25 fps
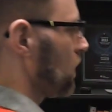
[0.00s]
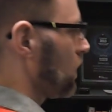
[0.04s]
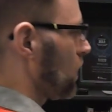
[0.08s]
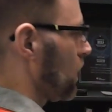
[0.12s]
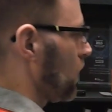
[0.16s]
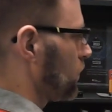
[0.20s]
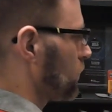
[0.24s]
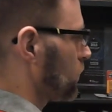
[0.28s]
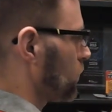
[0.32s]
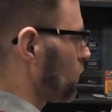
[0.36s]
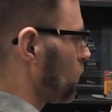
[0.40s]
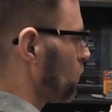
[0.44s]
a
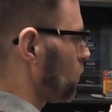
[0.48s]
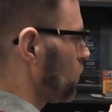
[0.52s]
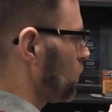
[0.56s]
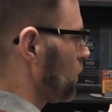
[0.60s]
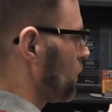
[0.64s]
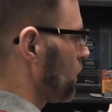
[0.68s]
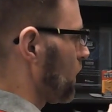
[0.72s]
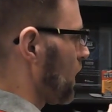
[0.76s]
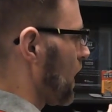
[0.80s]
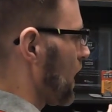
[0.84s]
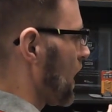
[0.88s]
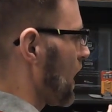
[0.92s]
total
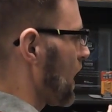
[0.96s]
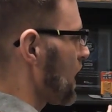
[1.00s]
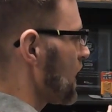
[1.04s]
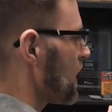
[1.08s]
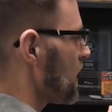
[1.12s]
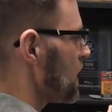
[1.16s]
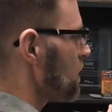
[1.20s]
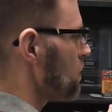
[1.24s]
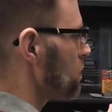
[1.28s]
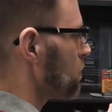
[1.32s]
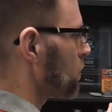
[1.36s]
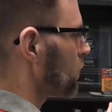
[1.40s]
of
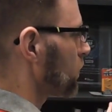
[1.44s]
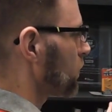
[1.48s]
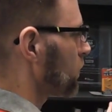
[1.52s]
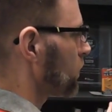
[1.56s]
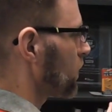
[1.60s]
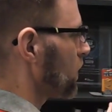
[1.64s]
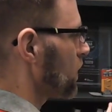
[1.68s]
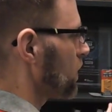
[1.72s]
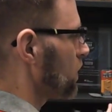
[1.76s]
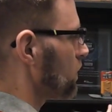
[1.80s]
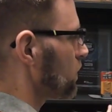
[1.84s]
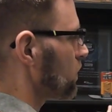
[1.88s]

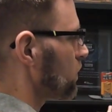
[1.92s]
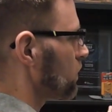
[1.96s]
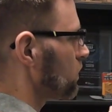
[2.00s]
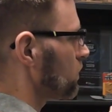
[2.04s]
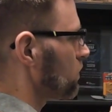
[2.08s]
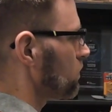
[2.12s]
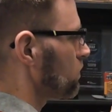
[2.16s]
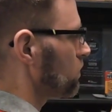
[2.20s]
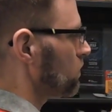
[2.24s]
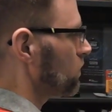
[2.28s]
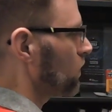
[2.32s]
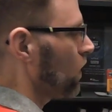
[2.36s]
80%
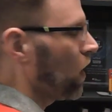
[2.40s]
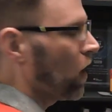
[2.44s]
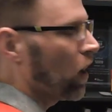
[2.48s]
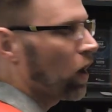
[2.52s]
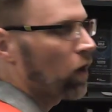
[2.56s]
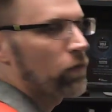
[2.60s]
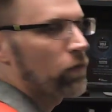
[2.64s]
of